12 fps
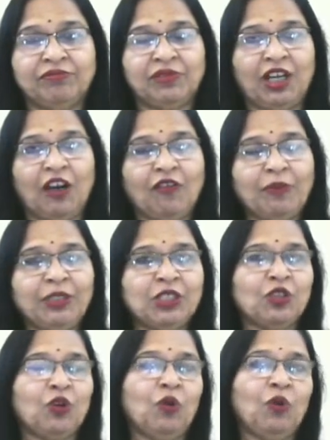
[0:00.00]

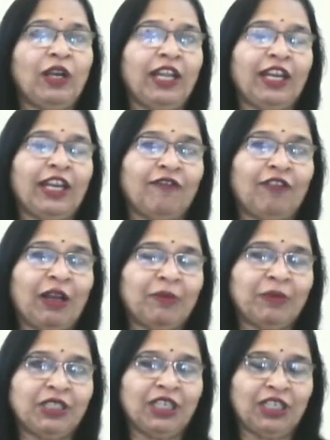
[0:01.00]
government's role in
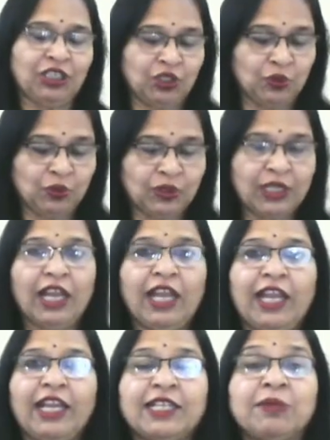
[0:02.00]
environmental issues
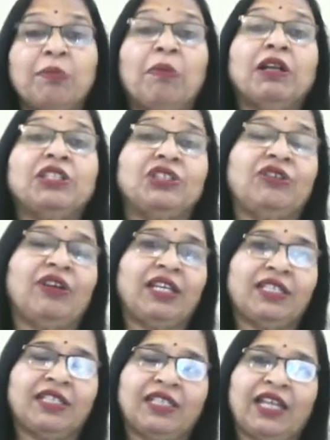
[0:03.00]
is much
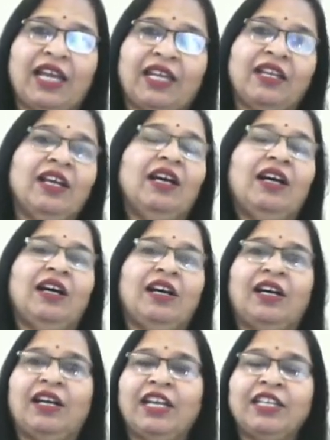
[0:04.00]
greater than
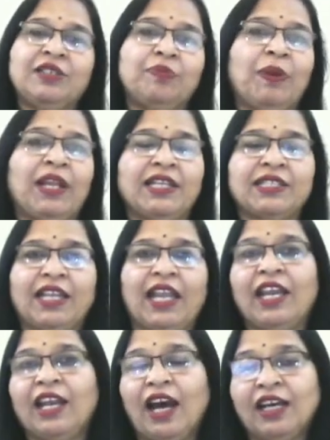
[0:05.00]
it plays
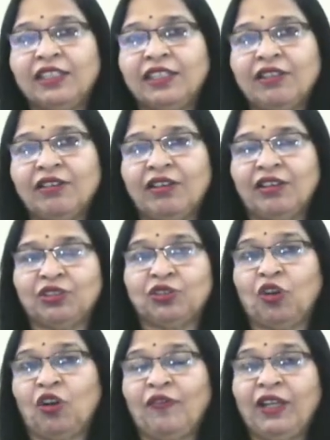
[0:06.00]
in other
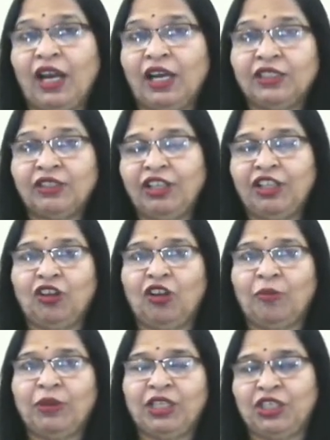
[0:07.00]
solving other
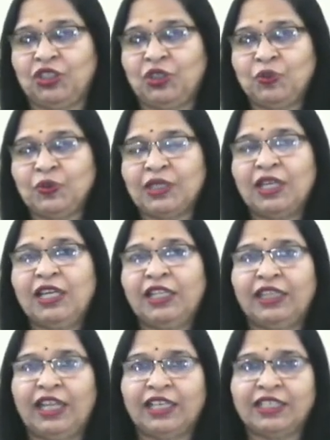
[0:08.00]
economic issues
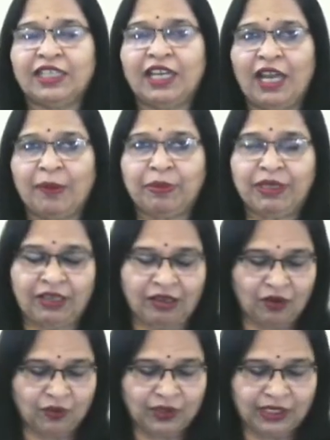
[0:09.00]
that happen
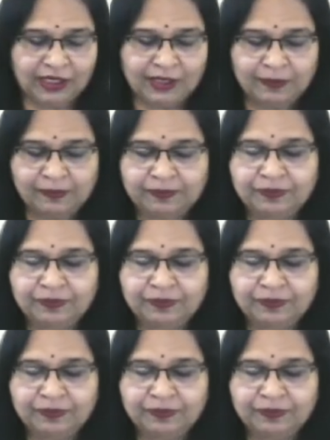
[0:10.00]
around us.